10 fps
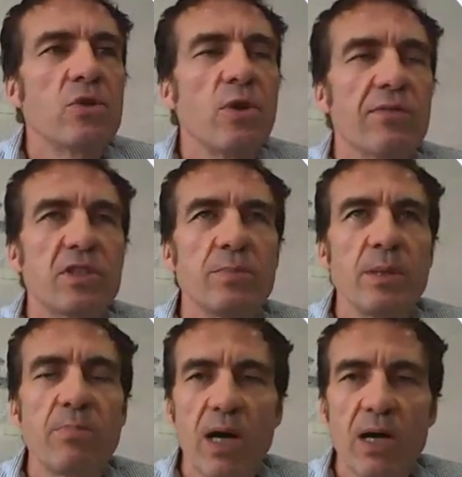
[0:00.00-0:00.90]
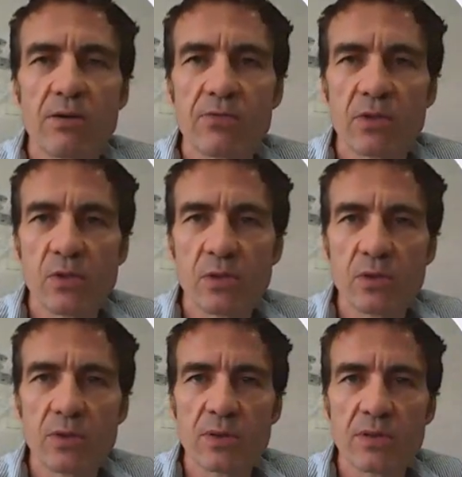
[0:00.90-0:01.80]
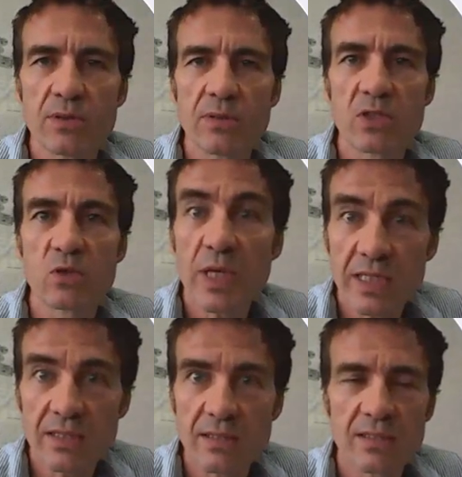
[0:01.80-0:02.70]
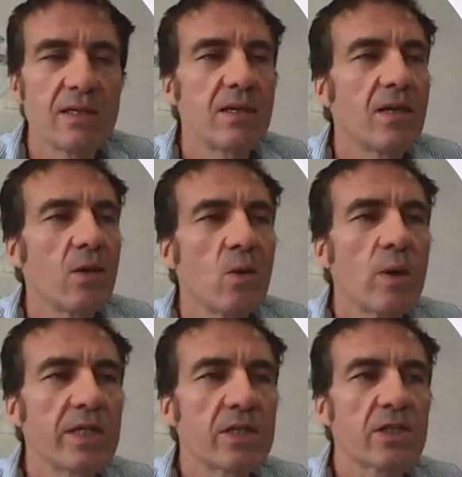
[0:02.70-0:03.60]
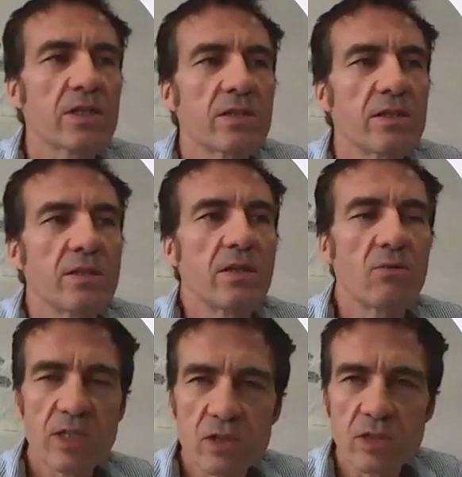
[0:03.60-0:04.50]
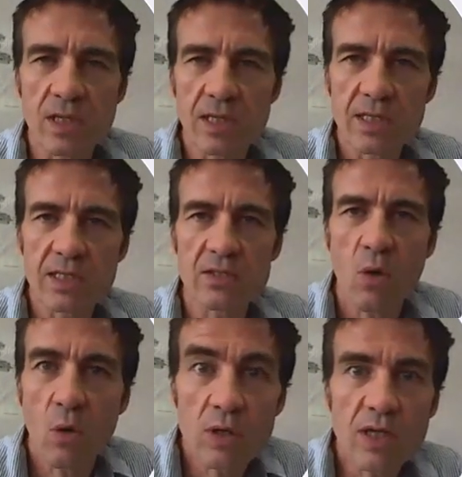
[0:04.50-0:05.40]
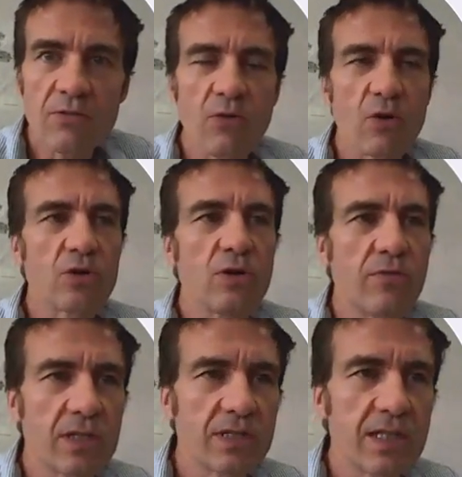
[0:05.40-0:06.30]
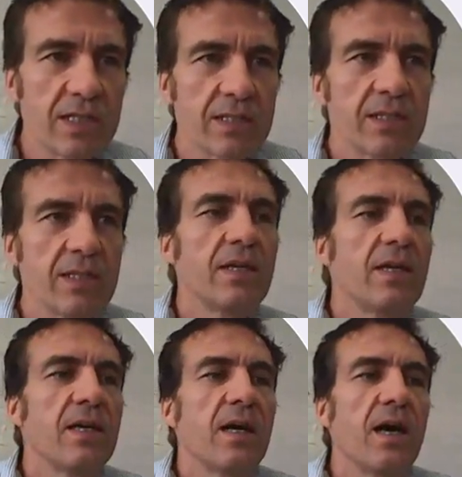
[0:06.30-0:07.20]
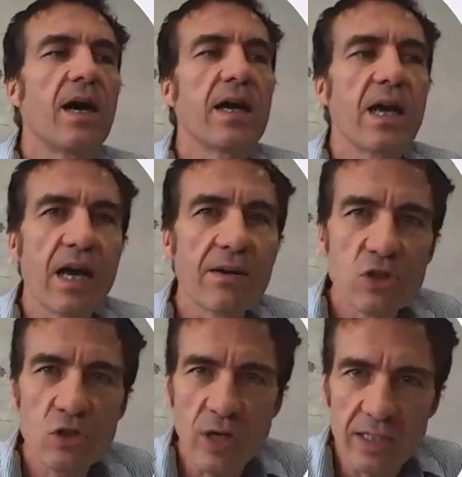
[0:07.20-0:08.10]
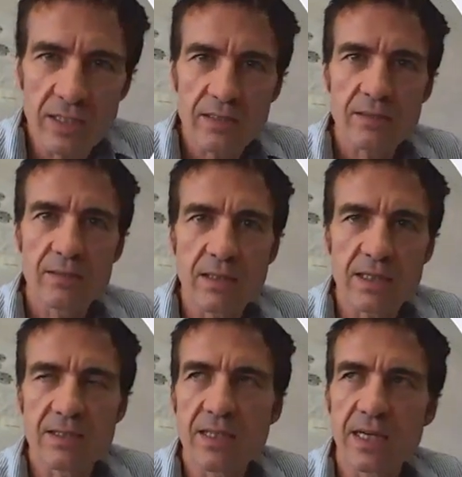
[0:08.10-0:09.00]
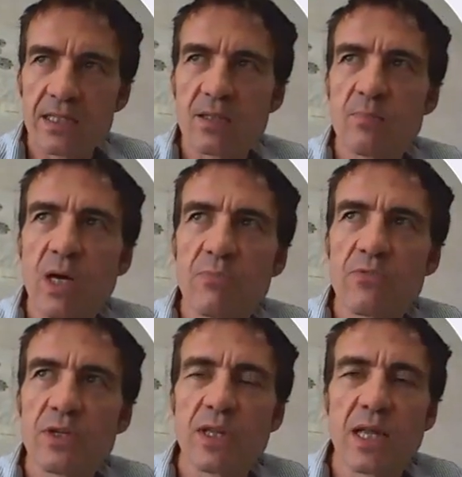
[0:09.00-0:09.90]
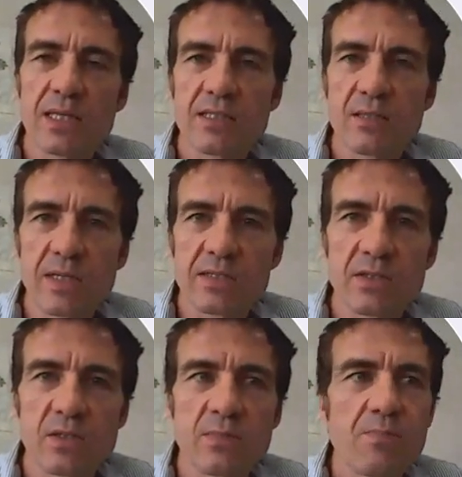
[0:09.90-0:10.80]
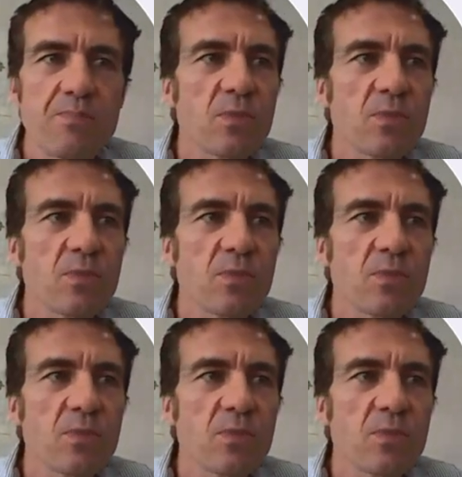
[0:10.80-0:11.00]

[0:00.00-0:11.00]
You have to be part of the Google Suite, which originally is only for universities. I have tried it. I signed up for it last semester,